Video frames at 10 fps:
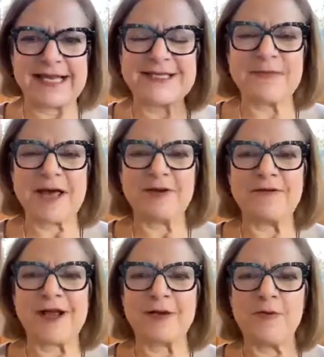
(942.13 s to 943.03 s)
As a matter
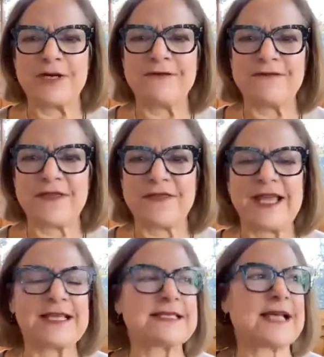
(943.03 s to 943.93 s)
of fact, one of the
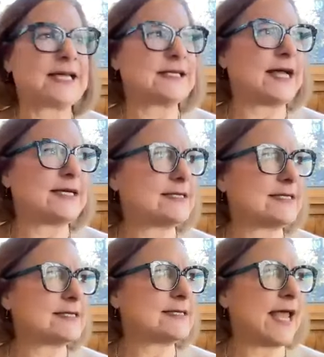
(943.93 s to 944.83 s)
things I like
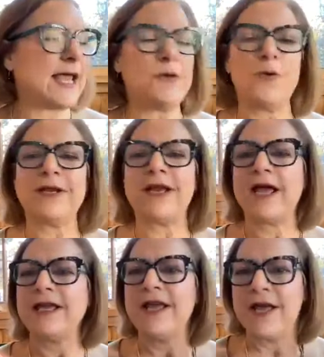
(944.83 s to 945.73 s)
to say when
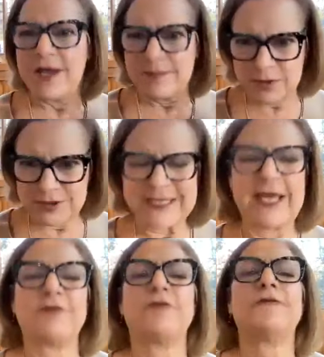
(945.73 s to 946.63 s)
I put
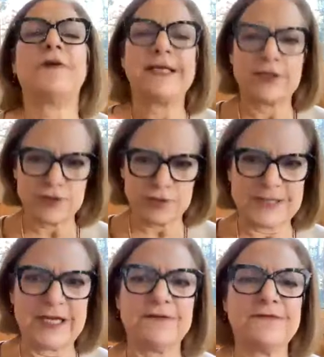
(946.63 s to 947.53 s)
together a financial
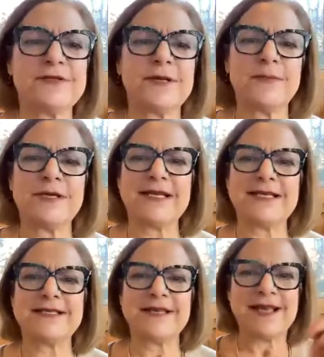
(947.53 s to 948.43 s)
plan for someone
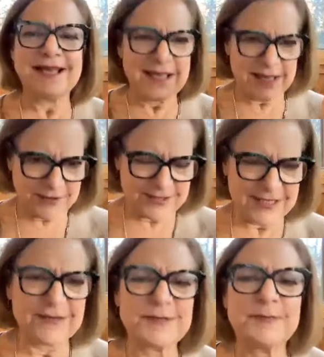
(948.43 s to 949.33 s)
is you
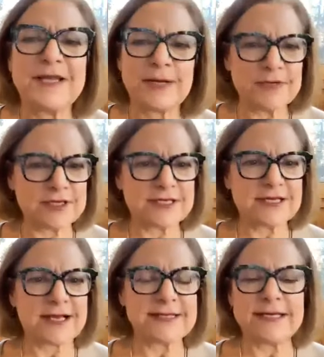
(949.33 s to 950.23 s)
see this plan we're
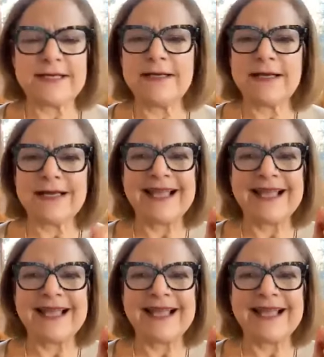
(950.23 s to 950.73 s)
discussing?